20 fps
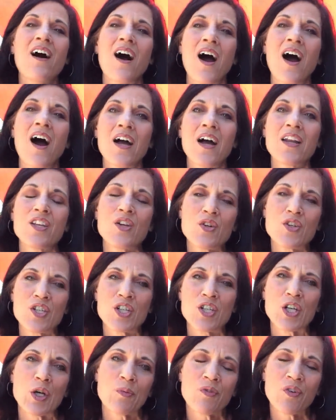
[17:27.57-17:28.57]
on
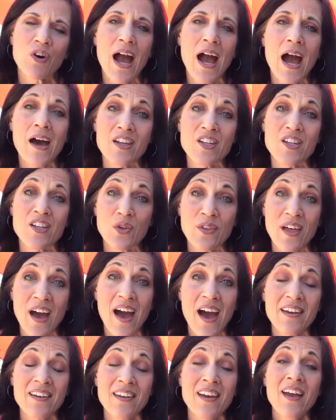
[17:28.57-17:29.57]
YouTube for how to do
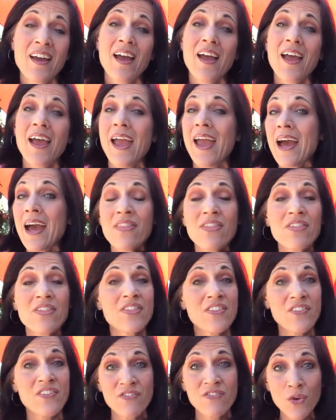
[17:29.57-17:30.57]
that. And
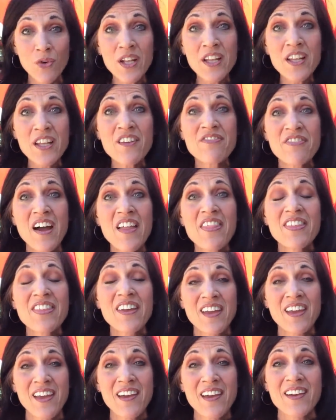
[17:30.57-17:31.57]
the really fun
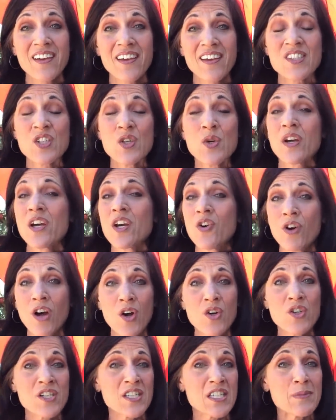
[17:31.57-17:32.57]
thing is you can
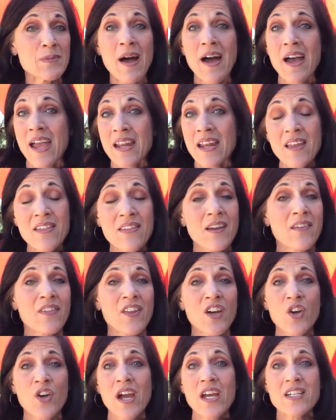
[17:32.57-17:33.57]
grow just about anything in
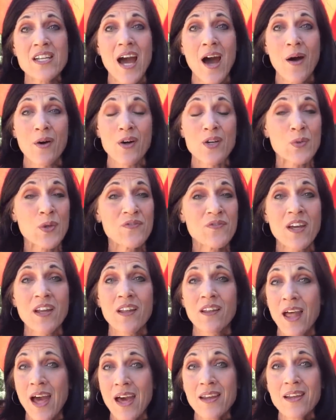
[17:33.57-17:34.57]
the crate towers. We've
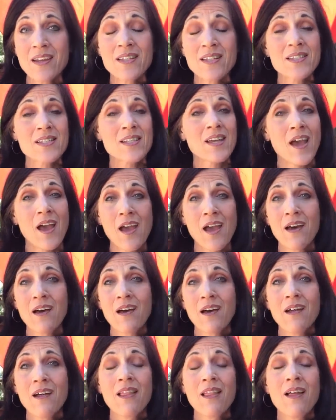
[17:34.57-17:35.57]
done lettuce,
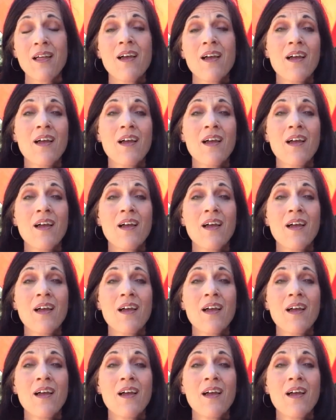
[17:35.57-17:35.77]
kale,